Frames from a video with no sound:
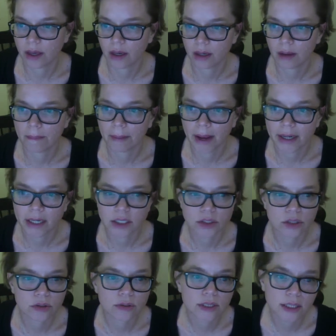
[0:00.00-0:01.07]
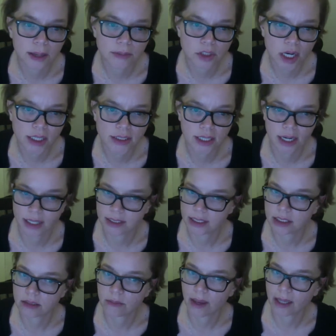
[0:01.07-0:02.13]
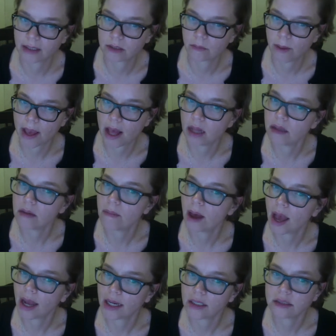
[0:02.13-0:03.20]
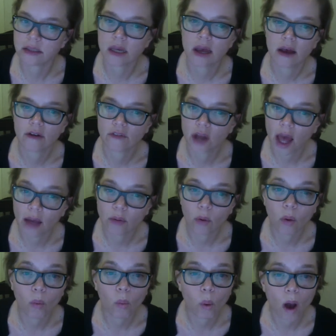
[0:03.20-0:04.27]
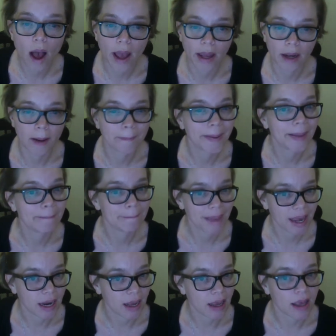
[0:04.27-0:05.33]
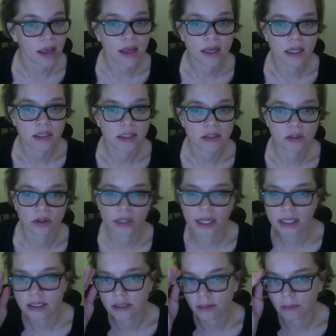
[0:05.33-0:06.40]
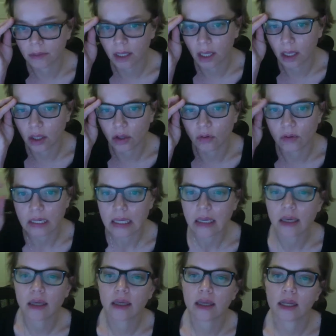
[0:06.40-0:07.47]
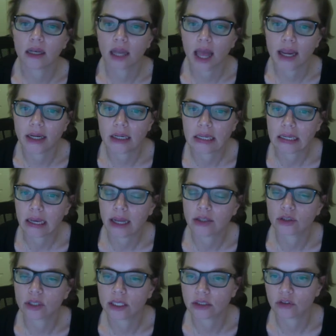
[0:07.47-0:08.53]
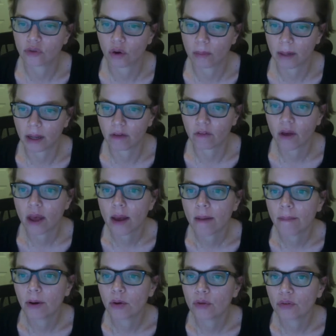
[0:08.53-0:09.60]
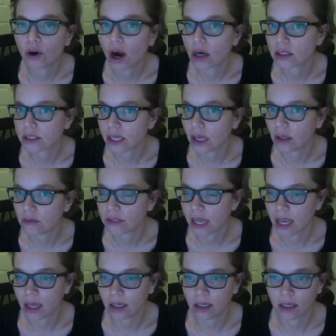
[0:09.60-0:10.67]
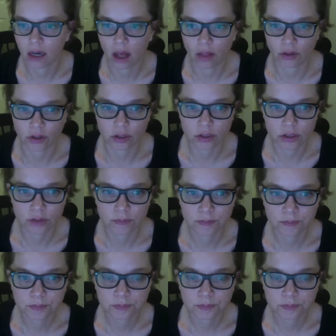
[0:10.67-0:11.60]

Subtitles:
Combining two subjects and ideas may expand the minds of not one, but many, and this creates something unique, enlightening, and transformative, both for ourselves and in others.